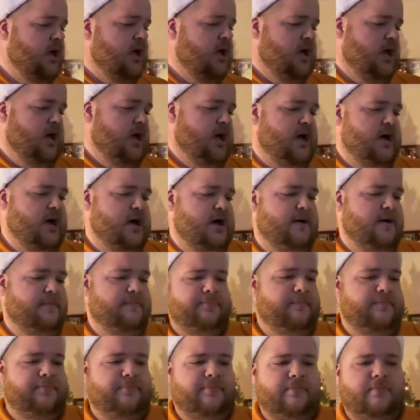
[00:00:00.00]

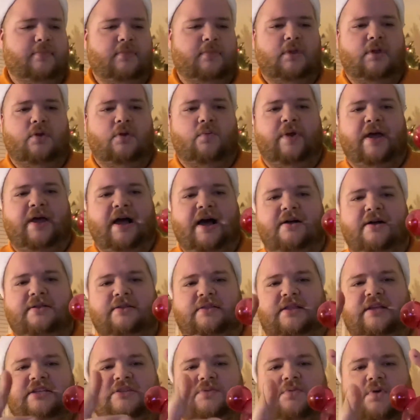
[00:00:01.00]
Um, we got
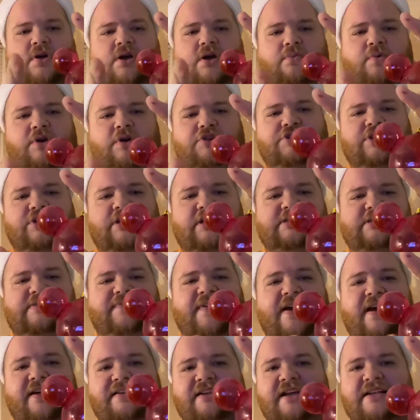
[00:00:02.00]
this one, which is
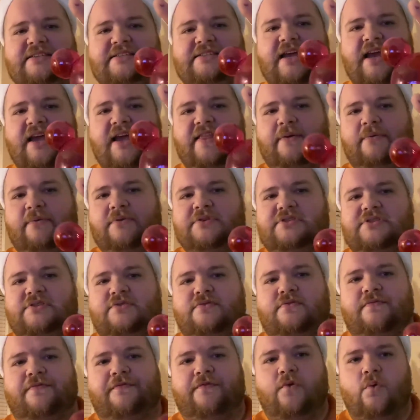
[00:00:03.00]
Valentine's Day. There was
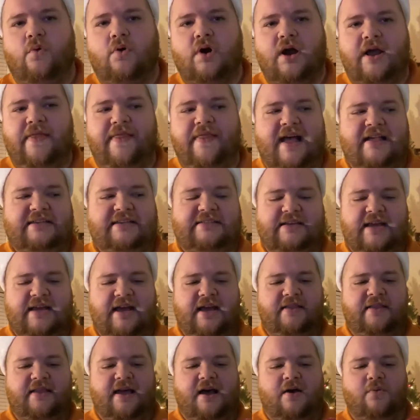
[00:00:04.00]
four in that
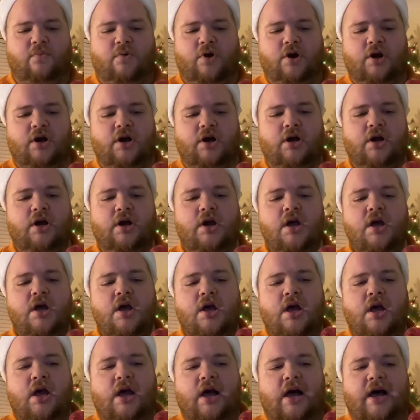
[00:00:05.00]
set that were
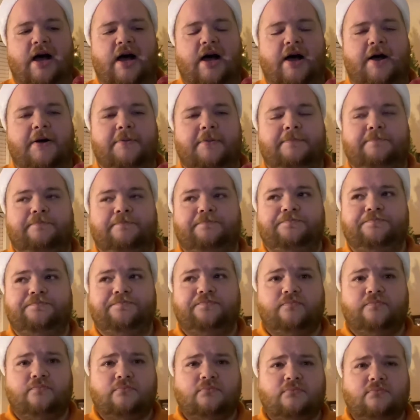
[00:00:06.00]
um,
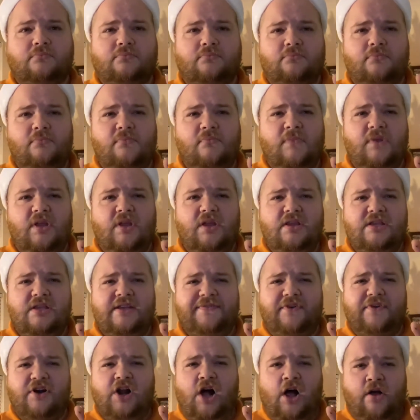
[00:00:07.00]

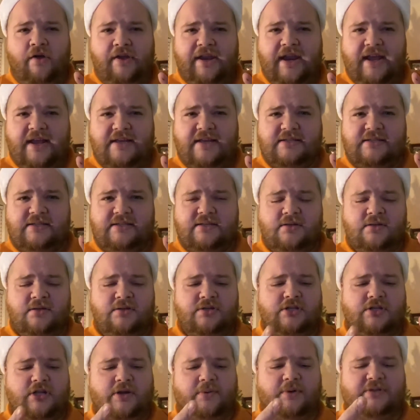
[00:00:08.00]
different holidays.
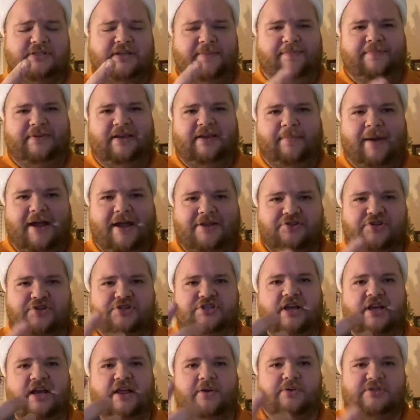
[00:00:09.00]
So there was like St. Patrick's
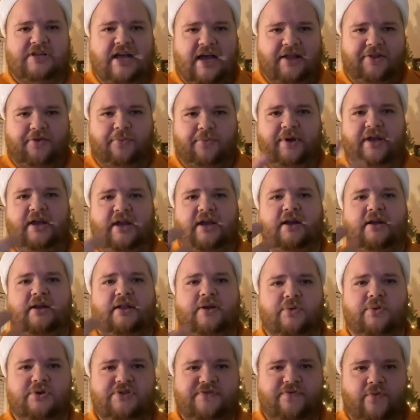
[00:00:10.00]
Day, there was Halloween, there
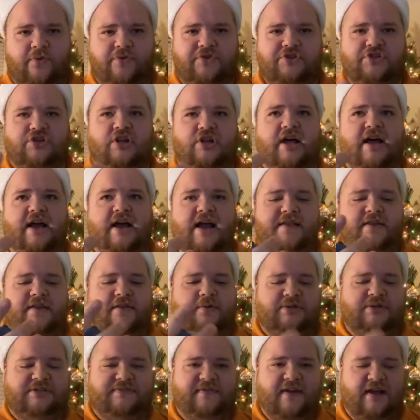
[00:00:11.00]
was 4th of July, and then there
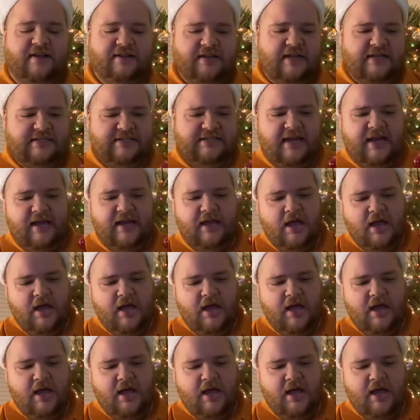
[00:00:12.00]
was Valentine's Day.